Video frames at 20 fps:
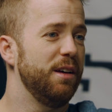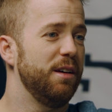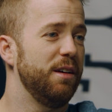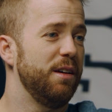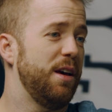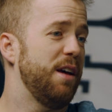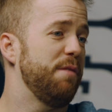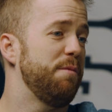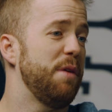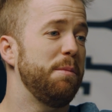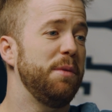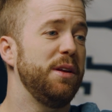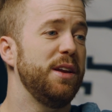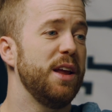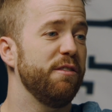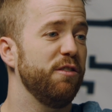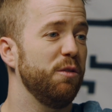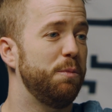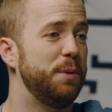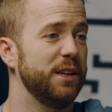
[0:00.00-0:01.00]
have maybe
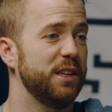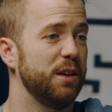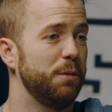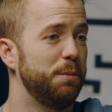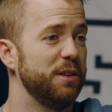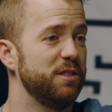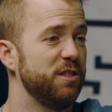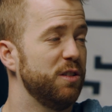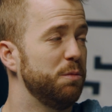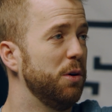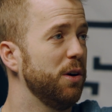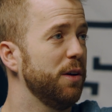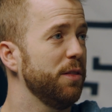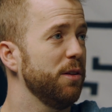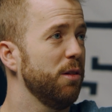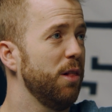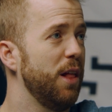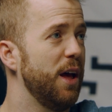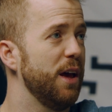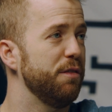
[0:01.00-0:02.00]
never picked up a business book in
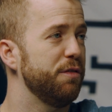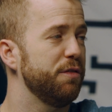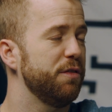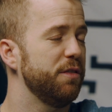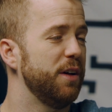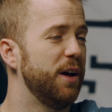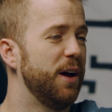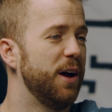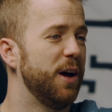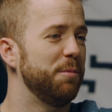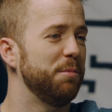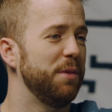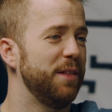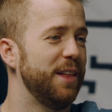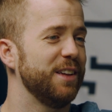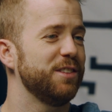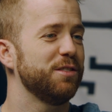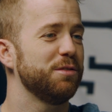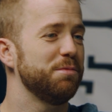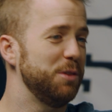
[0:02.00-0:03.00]
their life. And
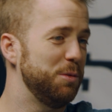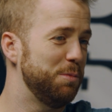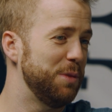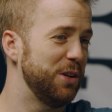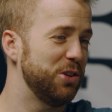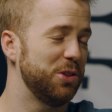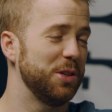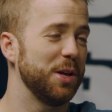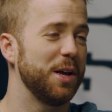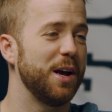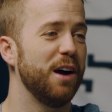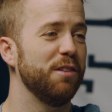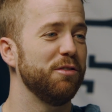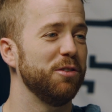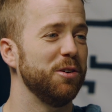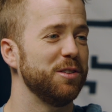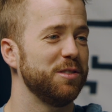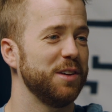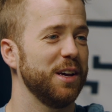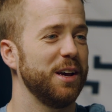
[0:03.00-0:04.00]
you mentioned the
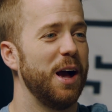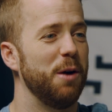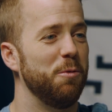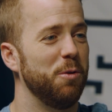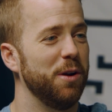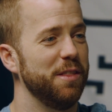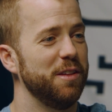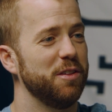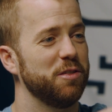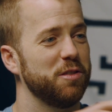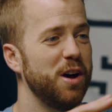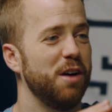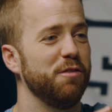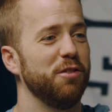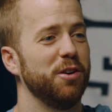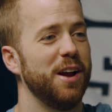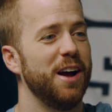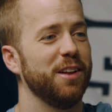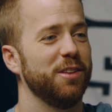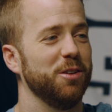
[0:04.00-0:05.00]
cover. It's like I wanted this
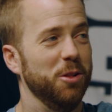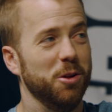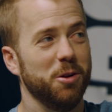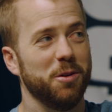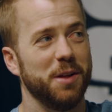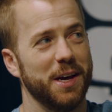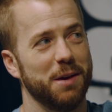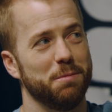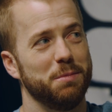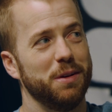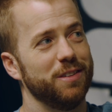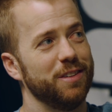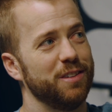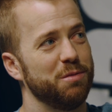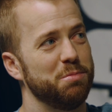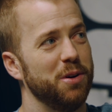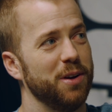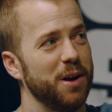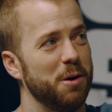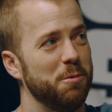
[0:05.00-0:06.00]
cover not to look like a business
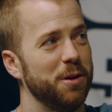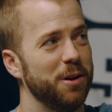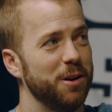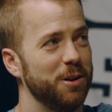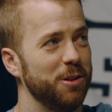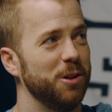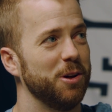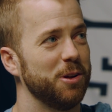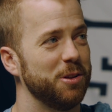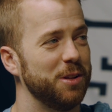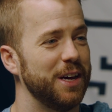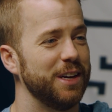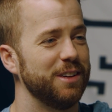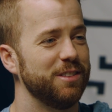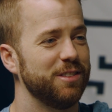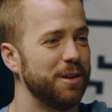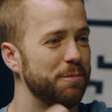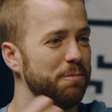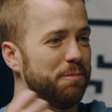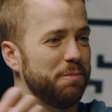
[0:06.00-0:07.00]
book. I wanted it to look like
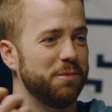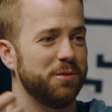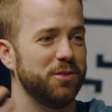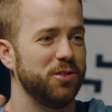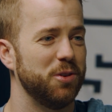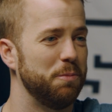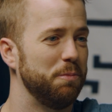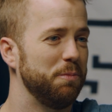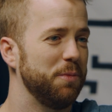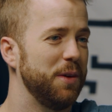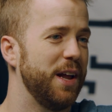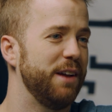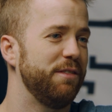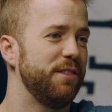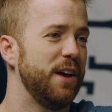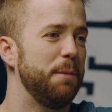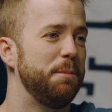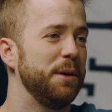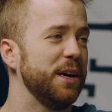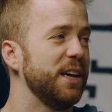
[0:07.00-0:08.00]
some kind of
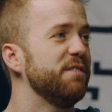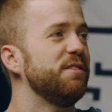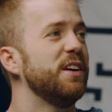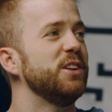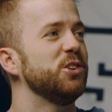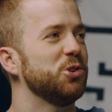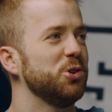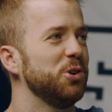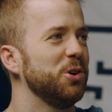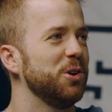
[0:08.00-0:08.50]
epic adventure.